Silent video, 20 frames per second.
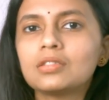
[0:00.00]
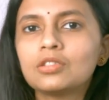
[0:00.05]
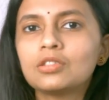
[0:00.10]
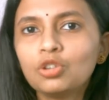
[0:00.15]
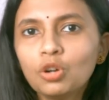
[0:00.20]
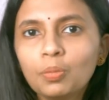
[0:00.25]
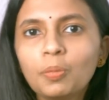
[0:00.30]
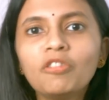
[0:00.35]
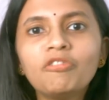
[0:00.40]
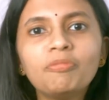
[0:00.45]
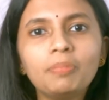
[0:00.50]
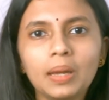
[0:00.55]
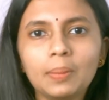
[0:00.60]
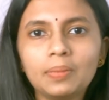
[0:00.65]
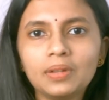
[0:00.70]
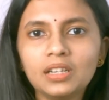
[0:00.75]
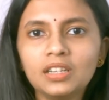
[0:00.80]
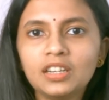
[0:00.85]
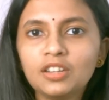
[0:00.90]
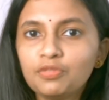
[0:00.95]
group of
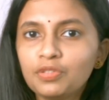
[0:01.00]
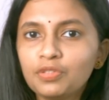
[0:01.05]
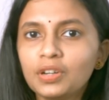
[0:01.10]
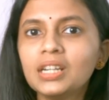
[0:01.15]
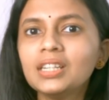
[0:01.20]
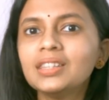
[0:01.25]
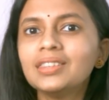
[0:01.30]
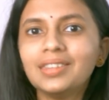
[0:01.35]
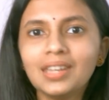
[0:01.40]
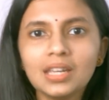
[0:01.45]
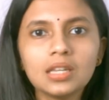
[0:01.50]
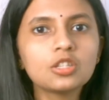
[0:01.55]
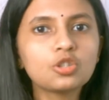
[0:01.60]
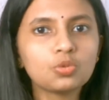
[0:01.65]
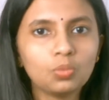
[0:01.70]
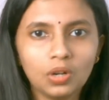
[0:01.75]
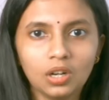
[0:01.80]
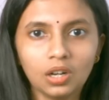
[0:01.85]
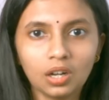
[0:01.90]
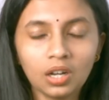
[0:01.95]
people, different
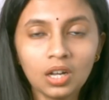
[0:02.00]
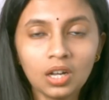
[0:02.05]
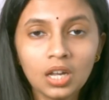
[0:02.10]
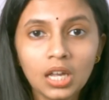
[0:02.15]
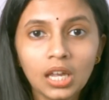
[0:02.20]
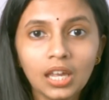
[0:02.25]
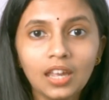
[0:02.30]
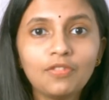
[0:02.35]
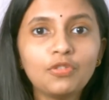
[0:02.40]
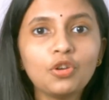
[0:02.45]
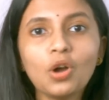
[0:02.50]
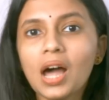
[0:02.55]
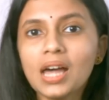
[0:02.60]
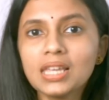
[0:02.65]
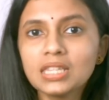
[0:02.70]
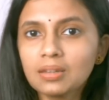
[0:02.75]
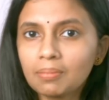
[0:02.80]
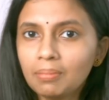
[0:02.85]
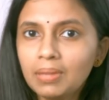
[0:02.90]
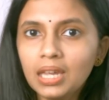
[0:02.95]
things work. If you
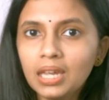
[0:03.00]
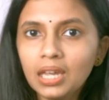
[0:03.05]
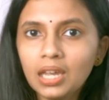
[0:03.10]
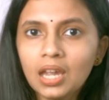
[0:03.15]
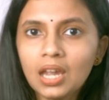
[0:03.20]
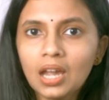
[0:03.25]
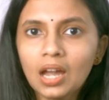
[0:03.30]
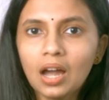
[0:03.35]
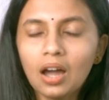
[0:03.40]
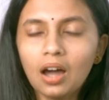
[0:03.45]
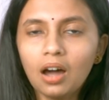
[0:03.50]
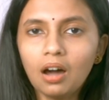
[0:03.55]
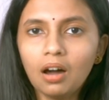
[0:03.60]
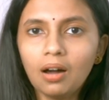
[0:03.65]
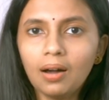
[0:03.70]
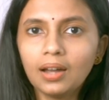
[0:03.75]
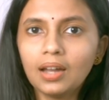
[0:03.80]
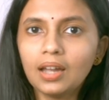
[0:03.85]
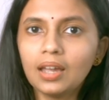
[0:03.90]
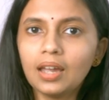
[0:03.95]
ask me,
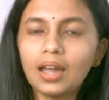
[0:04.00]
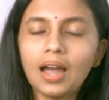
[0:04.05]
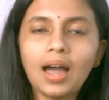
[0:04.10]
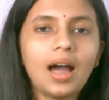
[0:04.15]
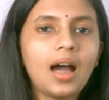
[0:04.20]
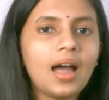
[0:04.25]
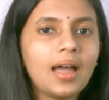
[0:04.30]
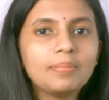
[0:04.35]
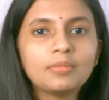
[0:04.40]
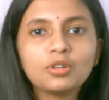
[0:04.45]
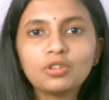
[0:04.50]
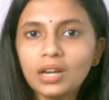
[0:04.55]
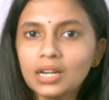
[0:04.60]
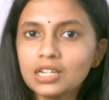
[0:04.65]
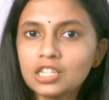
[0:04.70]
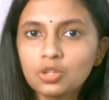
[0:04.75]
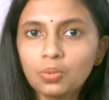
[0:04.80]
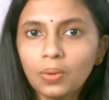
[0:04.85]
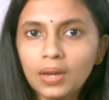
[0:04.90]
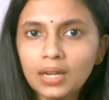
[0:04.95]
I am good
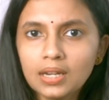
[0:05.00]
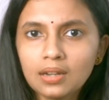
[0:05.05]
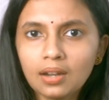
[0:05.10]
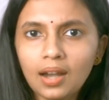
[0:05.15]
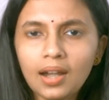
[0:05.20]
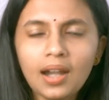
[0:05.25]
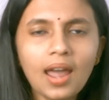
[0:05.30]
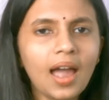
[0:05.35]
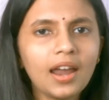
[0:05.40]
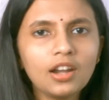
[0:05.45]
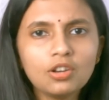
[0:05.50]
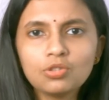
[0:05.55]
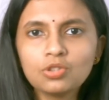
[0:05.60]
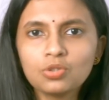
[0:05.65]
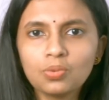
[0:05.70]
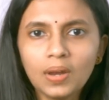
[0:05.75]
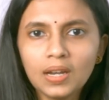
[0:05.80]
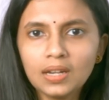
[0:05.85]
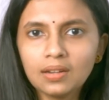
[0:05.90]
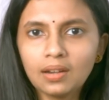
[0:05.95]
at swing trade, I do
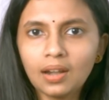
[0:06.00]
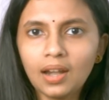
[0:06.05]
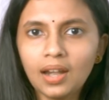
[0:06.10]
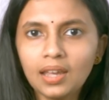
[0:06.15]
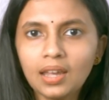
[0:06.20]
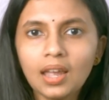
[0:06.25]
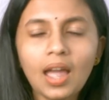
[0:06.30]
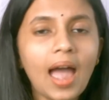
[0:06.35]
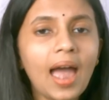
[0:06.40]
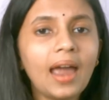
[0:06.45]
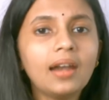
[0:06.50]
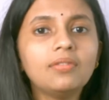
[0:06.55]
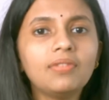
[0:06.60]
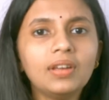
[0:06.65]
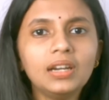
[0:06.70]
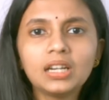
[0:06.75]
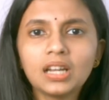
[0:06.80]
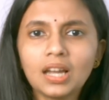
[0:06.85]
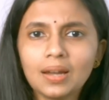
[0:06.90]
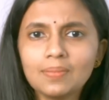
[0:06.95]
swing trading, and
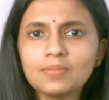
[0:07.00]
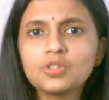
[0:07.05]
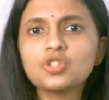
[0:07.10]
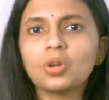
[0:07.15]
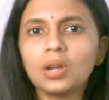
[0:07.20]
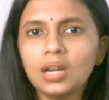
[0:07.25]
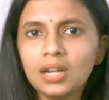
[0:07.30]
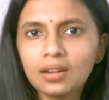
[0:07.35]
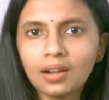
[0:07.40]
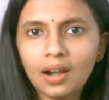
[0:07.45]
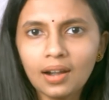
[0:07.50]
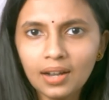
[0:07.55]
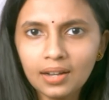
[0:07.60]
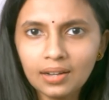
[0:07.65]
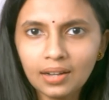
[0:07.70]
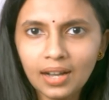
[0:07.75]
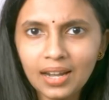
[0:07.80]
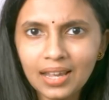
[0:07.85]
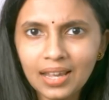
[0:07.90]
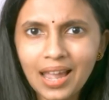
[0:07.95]
when it comes to
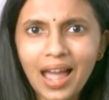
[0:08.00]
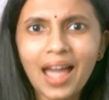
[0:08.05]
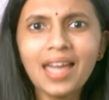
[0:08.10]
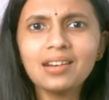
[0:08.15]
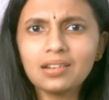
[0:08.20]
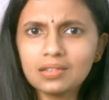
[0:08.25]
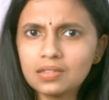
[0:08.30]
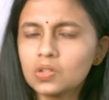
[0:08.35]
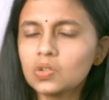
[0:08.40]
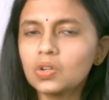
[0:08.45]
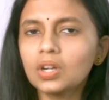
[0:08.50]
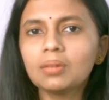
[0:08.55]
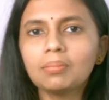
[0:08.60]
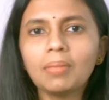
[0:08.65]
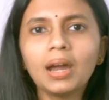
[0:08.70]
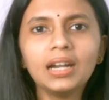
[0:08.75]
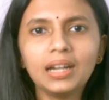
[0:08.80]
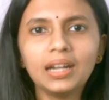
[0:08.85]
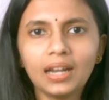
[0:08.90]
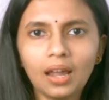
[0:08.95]
intraday trading, I restrict
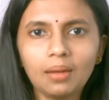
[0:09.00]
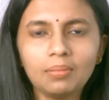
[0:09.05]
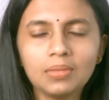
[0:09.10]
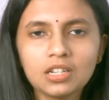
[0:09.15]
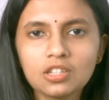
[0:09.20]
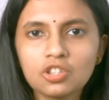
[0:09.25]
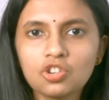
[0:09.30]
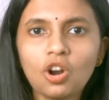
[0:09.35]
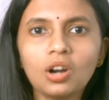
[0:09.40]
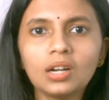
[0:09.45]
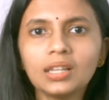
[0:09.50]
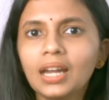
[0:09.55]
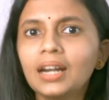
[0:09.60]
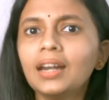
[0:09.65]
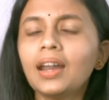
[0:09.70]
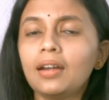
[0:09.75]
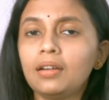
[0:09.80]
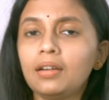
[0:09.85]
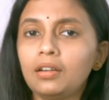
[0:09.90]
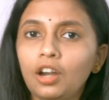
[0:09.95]
my time. It is not
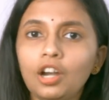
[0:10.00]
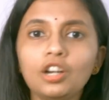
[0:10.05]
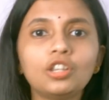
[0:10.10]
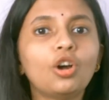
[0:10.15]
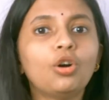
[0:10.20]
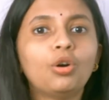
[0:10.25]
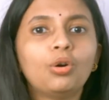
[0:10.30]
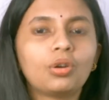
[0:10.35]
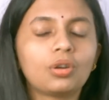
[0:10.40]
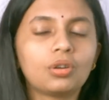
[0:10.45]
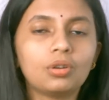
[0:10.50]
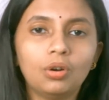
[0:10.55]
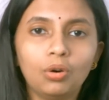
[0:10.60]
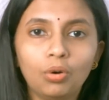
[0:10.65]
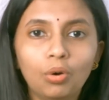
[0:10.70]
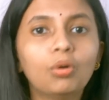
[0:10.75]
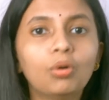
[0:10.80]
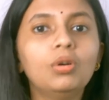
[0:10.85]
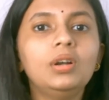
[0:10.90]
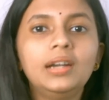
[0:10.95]
that I trade the
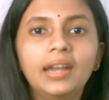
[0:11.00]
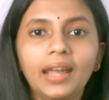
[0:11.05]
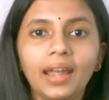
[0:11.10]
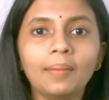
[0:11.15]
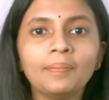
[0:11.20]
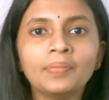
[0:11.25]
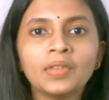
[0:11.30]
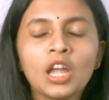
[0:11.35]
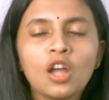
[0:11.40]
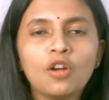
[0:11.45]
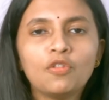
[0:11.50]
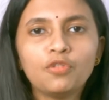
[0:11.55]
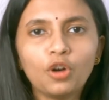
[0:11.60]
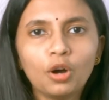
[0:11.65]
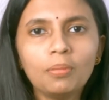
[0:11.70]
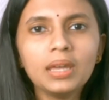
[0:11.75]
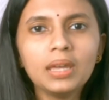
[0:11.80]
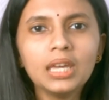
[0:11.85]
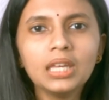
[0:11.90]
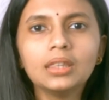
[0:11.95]
whole day.
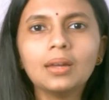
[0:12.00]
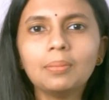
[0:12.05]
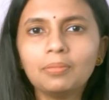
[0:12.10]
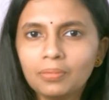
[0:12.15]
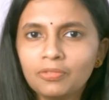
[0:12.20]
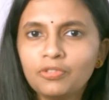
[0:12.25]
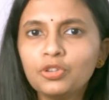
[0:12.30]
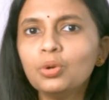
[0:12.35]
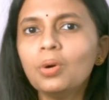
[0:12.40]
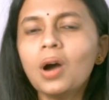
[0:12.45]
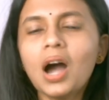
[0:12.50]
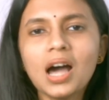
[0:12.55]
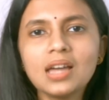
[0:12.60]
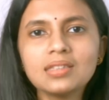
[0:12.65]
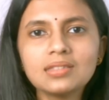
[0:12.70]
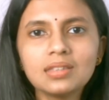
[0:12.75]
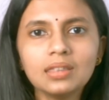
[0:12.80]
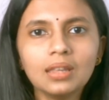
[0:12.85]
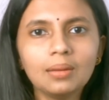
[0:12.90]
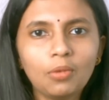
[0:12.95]
For me, the few
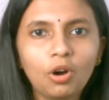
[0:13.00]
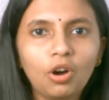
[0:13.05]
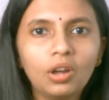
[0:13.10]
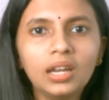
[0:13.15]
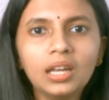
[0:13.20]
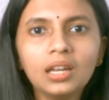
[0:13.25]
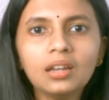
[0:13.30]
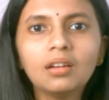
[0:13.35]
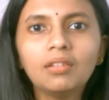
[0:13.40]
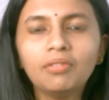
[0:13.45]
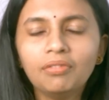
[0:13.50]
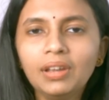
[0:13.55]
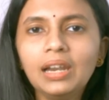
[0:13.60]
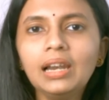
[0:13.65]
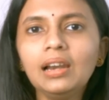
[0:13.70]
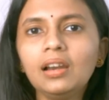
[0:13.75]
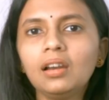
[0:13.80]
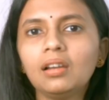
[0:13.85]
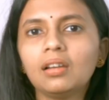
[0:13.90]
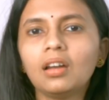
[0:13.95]
hours in the morning
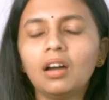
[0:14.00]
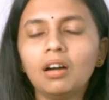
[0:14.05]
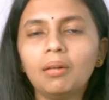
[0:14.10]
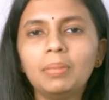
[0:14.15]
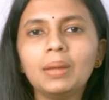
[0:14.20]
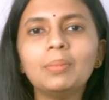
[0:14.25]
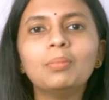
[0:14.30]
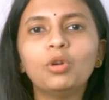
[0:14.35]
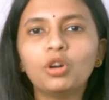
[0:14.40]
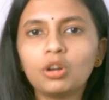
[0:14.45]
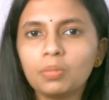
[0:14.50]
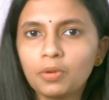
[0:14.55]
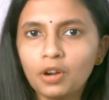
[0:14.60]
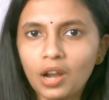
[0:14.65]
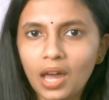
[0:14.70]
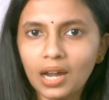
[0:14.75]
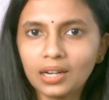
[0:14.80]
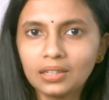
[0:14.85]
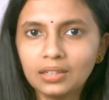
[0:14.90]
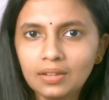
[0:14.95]
will be more
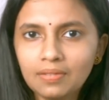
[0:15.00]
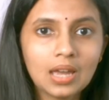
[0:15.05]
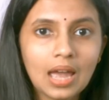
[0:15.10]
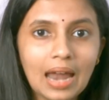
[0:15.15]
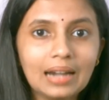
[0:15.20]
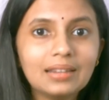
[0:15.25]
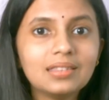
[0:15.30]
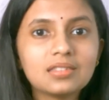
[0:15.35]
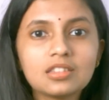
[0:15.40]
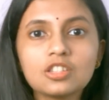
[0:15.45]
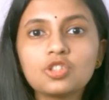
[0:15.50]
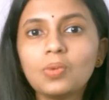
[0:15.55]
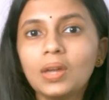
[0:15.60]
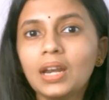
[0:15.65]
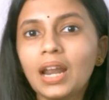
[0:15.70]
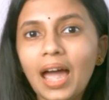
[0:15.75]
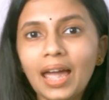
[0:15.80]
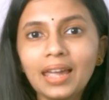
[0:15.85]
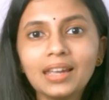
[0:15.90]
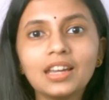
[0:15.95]
productive, and this is
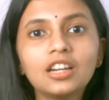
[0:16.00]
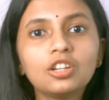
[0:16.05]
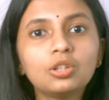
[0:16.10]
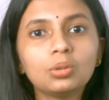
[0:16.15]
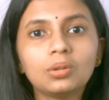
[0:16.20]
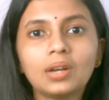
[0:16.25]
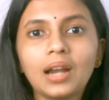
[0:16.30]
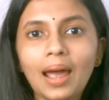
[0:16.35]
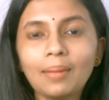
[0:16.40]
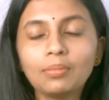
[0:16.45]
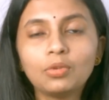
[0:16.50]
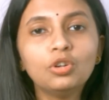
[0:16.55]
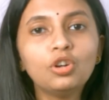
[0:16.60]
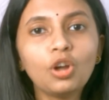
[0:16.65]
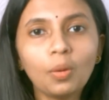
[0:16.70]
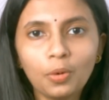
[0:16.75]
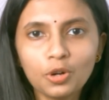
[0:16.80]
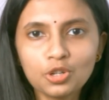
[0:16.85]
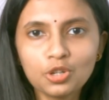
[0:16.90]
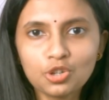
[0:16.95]
when I get to grab
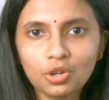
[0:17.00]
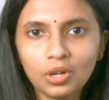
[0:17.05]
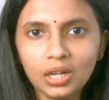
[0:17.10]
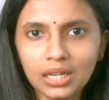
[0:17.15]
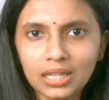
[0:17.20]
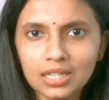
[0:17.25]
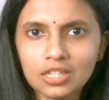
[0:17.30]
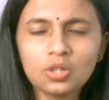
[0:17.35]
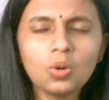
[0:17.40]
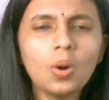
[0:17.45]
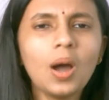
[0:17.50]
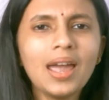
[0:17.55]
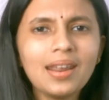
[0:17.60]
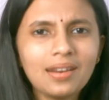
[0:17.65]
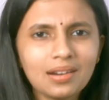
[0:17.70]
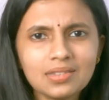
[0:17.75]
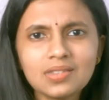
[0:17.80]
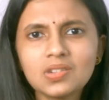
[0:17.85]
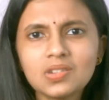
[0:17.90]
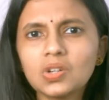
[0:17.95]
good opportunities. So
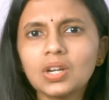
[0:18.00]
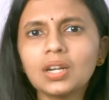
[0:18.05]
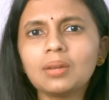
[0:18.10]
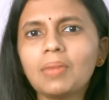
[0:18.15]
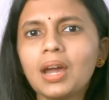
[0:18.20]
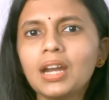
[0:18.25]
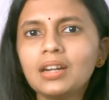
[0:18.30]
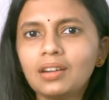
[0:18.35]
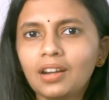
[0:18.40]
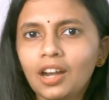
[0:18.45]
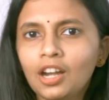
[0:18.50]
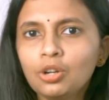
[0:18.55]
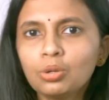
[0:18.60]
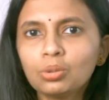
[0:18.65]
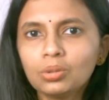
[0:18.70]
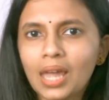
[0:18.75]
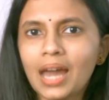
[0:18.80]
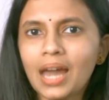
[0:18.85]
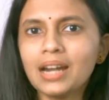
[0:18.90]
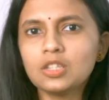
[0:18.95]
I restrict my trade
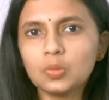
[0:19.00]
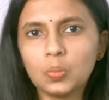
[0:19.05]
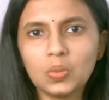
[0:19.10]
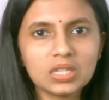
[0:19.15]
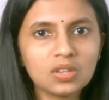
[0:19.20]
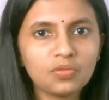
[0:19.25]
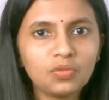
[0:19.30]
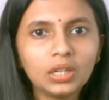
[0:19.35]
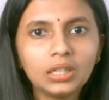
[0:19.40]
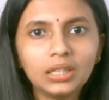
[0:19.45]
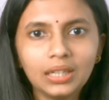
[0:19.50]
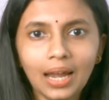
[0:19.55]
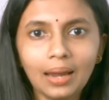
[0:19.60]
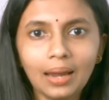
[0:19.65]
to that specific